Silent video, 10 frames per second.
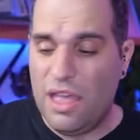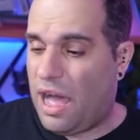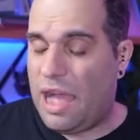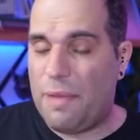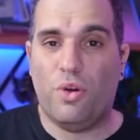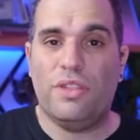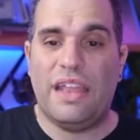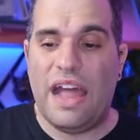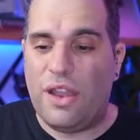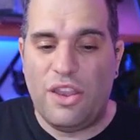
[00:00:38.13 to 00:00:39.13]
I pulled it
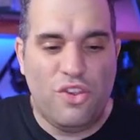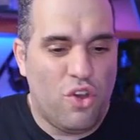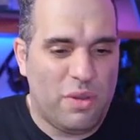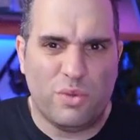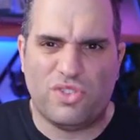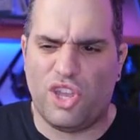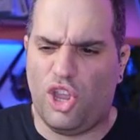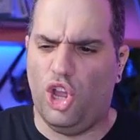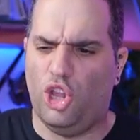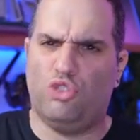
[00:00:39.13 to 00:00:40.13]
out and nobody was like,
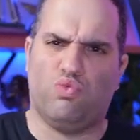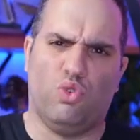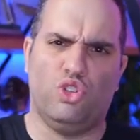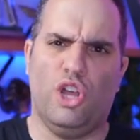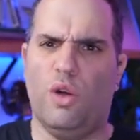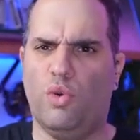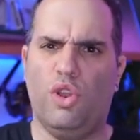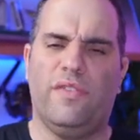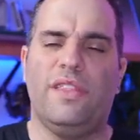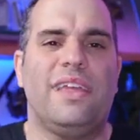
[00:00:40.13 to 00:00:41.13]
hey, what is that? What do you
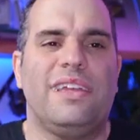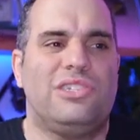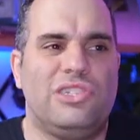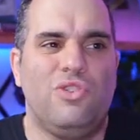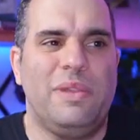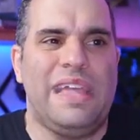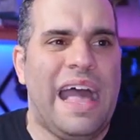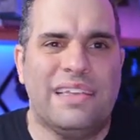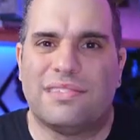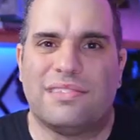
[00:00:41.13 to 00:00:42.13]
have? Like, it's just, nobody
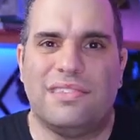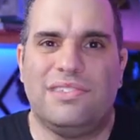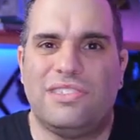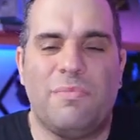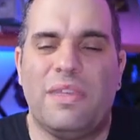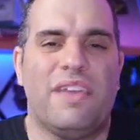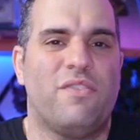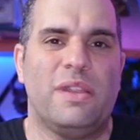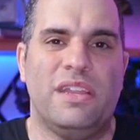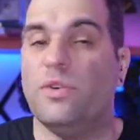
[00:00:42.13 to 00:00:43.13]
asks. It's just something
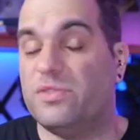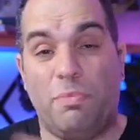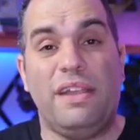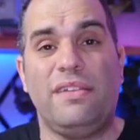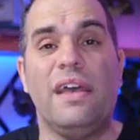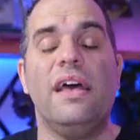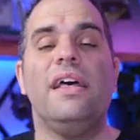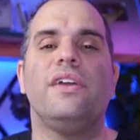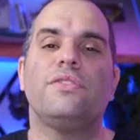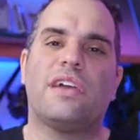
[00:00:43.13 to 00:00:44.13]
everybody knows. But
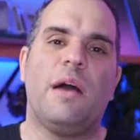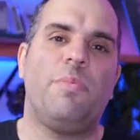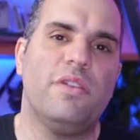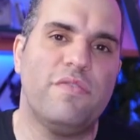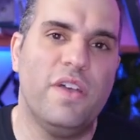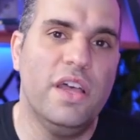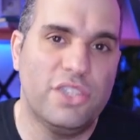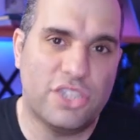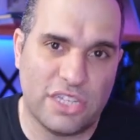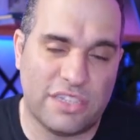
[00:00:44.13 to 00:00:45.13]
here's a couple of
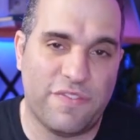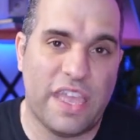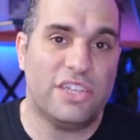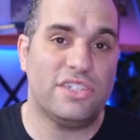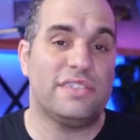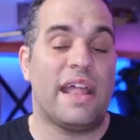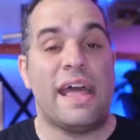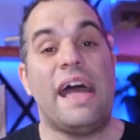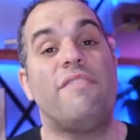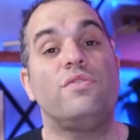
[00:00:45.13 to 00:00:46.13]
justifications that I
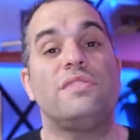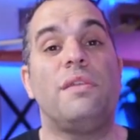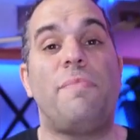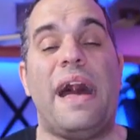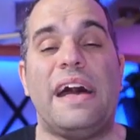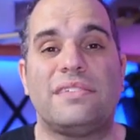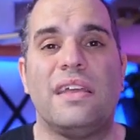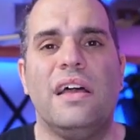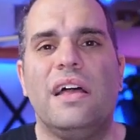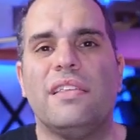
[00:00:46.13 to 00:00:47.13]
have used in the past
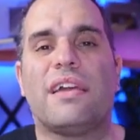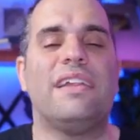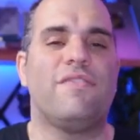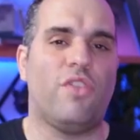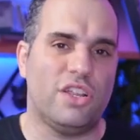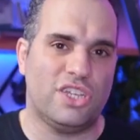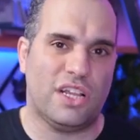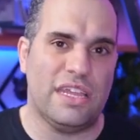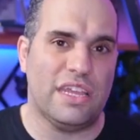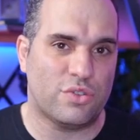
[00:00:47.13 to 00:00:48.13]
to kind of
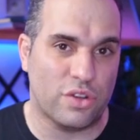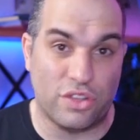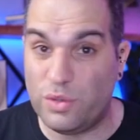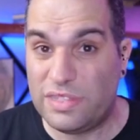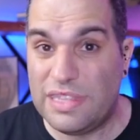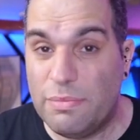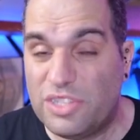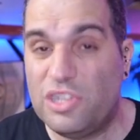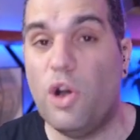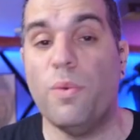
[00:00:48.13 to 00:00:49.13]
logically introduce them.
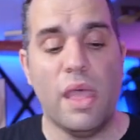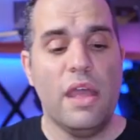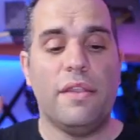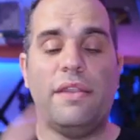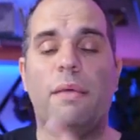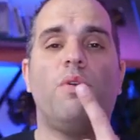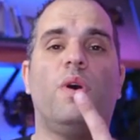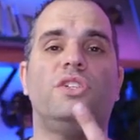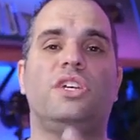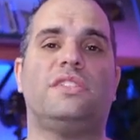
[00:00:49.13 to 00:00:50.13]
So, number
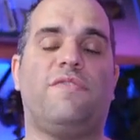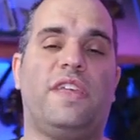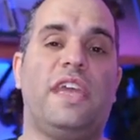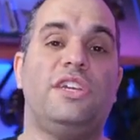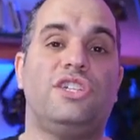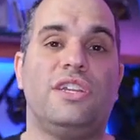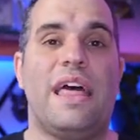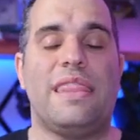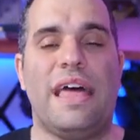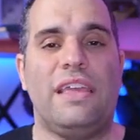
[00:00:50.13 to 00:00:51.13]
one justification
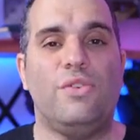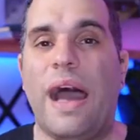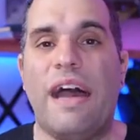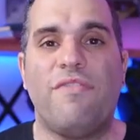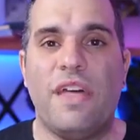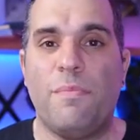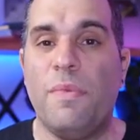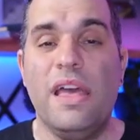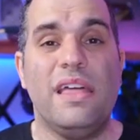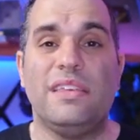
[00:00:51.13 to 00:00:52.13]
that you have them,
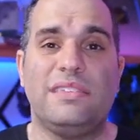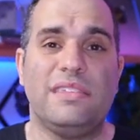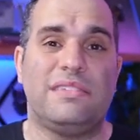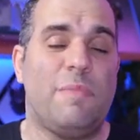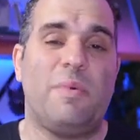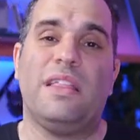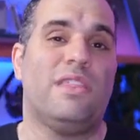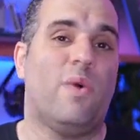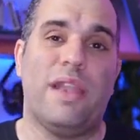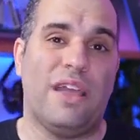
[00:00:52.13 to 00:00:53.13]
this is typically the
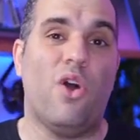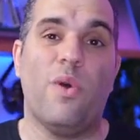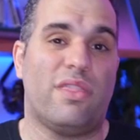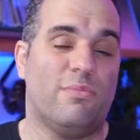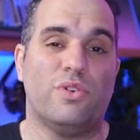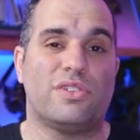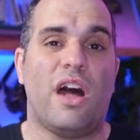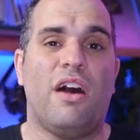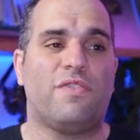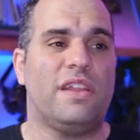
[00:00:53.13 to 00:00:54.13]
one I go with the most
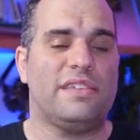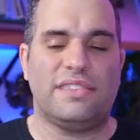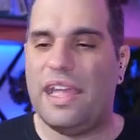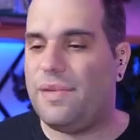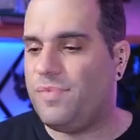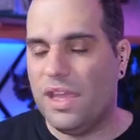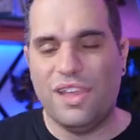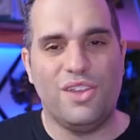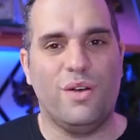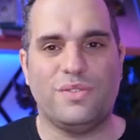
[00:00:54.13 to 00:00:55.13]
often. I say,
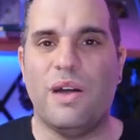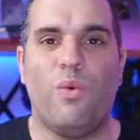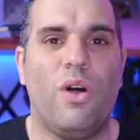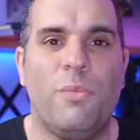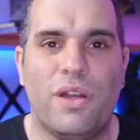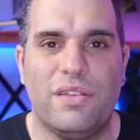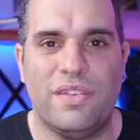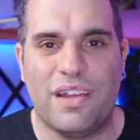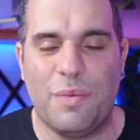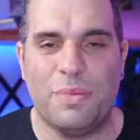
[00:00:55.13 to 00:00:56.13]
I was at Walmart
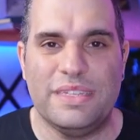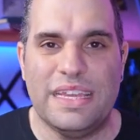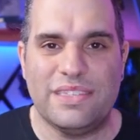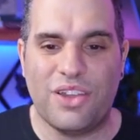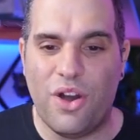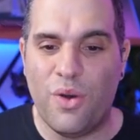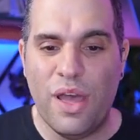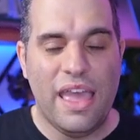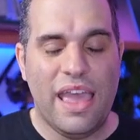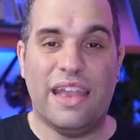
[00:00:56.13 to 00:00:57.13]
a couple of days ago
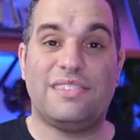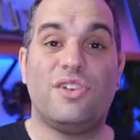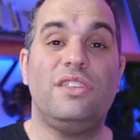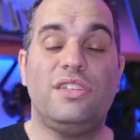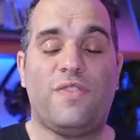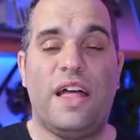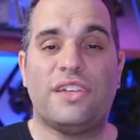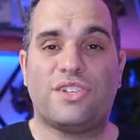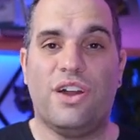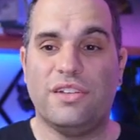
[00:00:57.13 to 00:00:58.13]
and I saw these
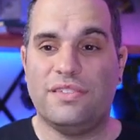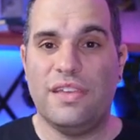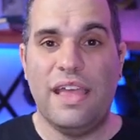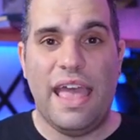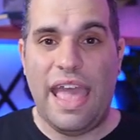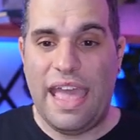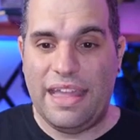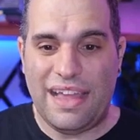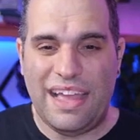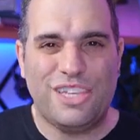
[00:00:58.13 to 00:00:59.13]
flashcards
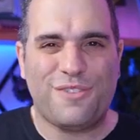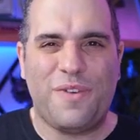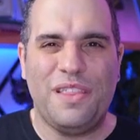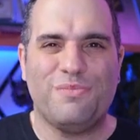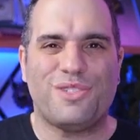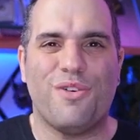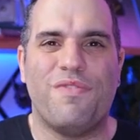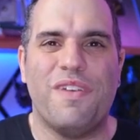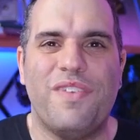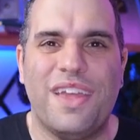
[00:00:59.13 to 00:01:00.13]
and I just find them so
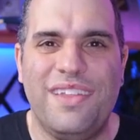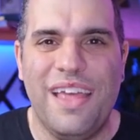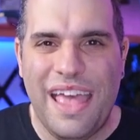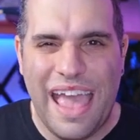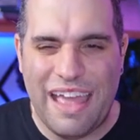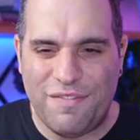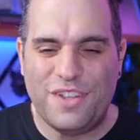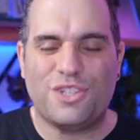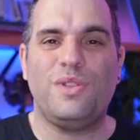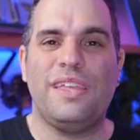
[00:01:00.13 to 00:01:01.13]
vivid and
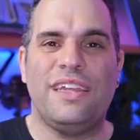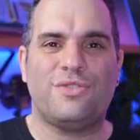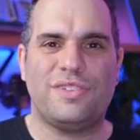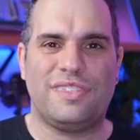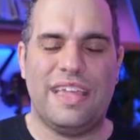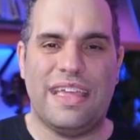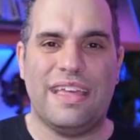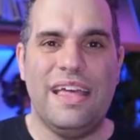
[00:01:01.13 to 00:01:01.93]
visually interesting